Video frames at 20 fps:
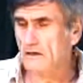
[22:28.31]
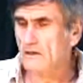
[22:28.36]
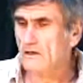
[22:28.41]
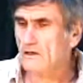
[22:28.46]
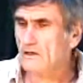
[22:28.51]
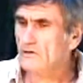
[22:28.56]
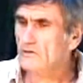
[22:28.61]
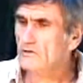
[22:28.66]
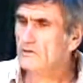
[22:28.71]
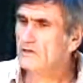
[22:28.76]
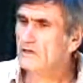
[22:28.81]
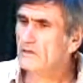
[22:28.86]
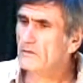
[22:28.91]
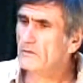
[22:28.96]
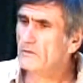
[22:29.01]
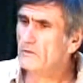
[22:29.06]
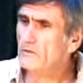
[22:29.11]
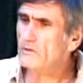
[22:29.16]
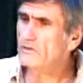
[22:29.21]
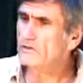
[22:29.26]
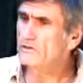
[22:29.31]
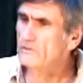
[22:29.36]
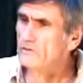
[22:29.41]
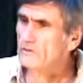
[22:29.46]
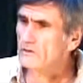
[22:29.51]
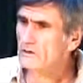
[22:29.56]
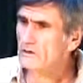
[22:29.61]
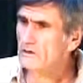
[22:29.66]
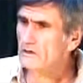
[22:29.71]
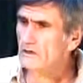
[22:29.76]
Can you tell me what you
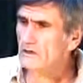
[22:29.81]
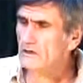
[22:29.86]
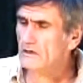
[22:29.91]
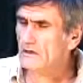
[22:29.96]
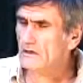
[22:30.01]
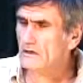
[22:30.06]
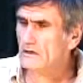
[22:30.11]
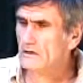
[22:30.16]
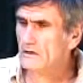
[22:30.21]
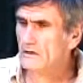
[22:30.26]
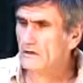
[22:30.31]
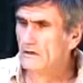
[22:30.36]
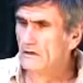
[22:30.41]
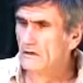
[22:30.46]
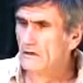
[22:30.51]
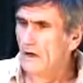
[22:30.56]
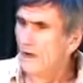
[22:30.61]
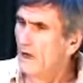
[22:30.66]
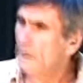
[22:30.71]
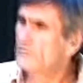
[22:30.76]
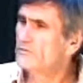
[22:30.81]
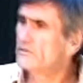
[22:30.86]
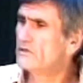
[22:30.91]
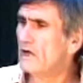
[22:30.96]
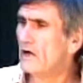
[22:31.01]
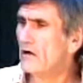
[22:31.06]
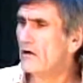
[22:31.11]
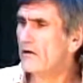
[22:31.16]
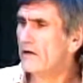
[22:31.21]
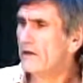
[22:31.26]
heard? I'm
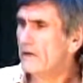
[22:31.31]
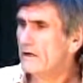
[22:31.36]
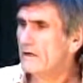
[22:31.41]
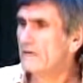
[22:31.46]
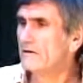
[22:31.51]
sorry.